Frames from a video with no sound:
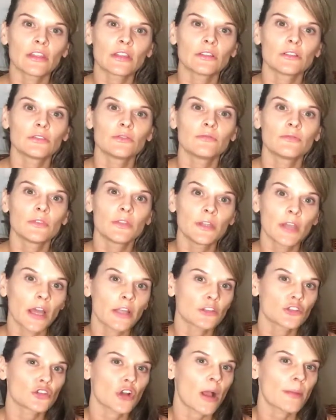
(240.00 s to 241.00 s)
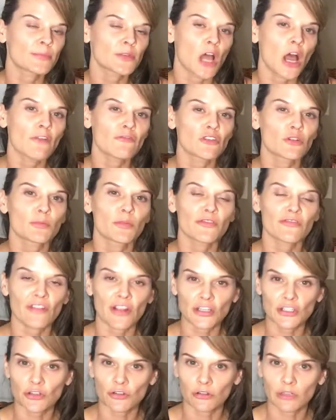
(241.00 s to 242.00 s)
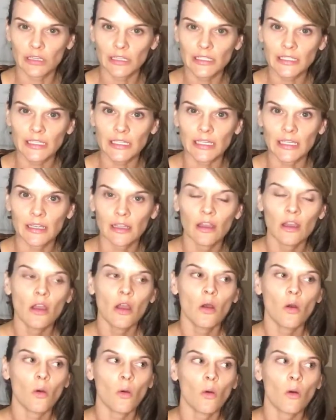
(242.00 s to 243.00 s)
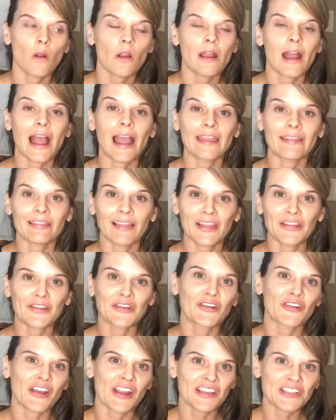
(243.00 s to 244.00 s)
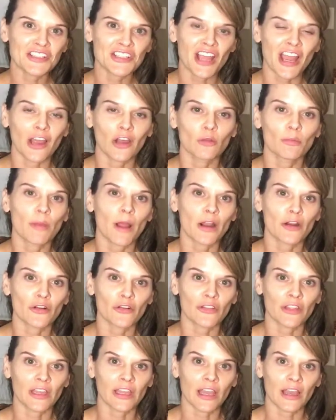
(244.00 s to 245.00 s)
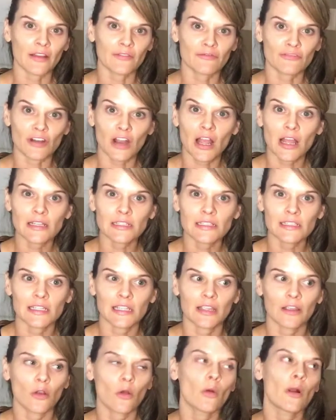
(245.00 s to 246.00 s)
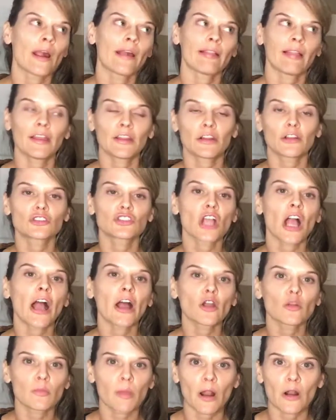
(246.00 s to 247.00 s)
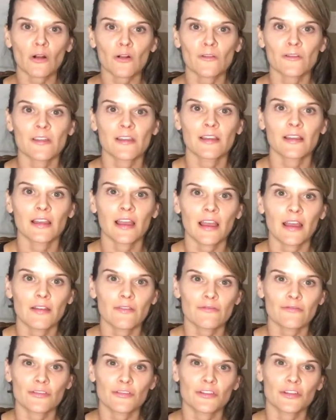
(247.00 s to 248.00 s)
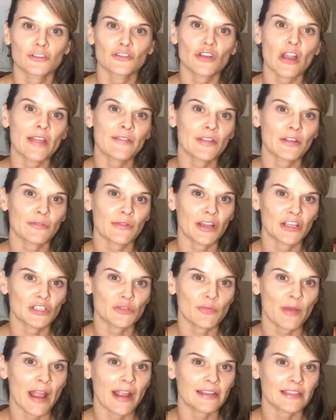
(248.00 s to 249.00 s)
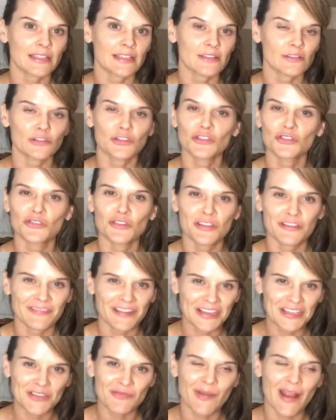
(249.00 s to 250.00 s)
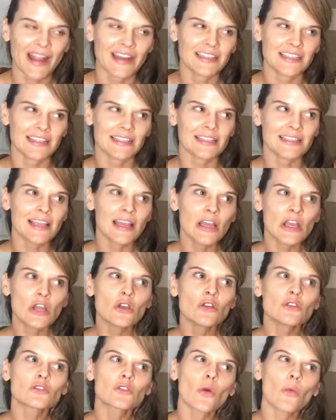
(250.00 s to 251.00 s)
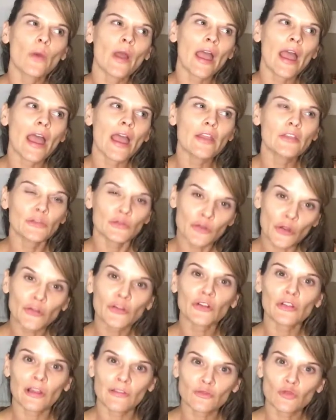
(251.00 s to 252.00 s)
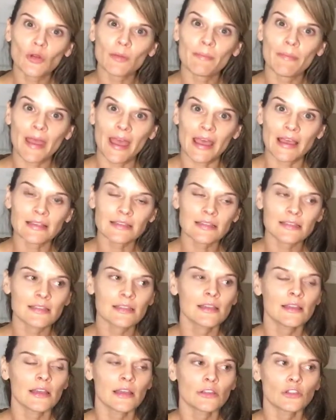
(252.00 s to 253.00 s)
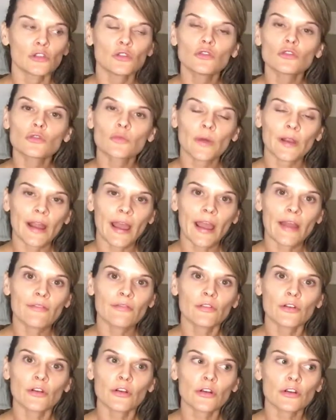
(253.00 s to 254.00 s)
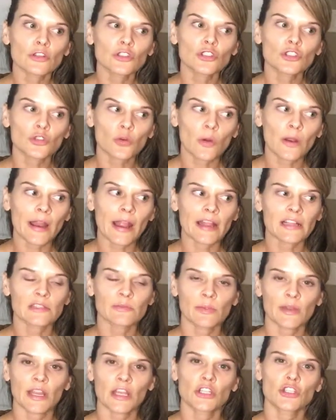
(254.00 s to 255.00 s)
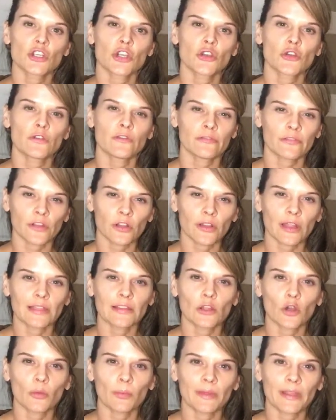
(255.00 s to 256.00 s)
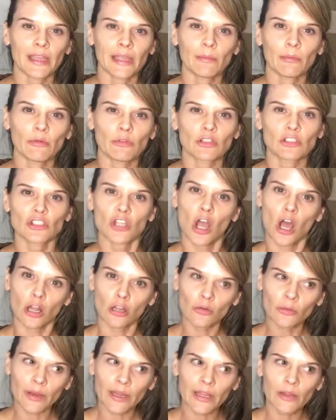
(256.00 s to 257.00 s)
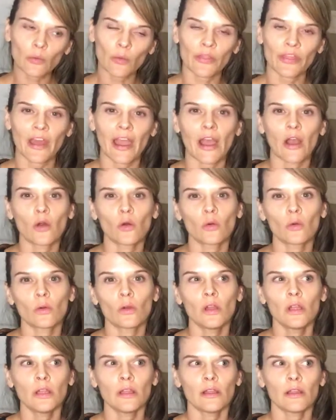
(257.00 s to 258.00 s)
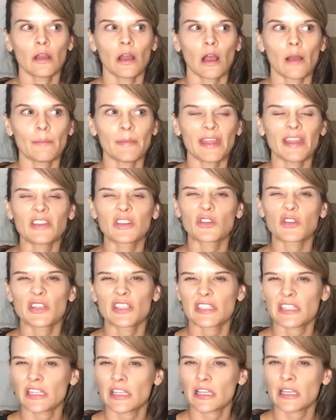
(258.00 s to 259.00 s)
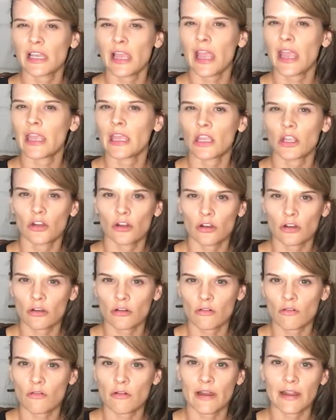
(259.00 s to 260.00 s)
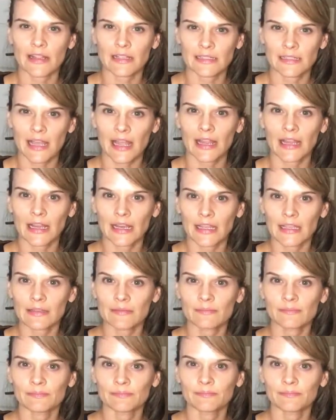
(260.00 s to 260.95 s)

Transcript: the gun dropped off for professional cleaning, or I let your grandchild borrow the gun for hunting, or I let your child borrow the gun for the driving range practice or shooting range practice. So what you know your loved one best, use whatever short explanation you feel like they'll be able to tolerate without increasing anger or anxiety.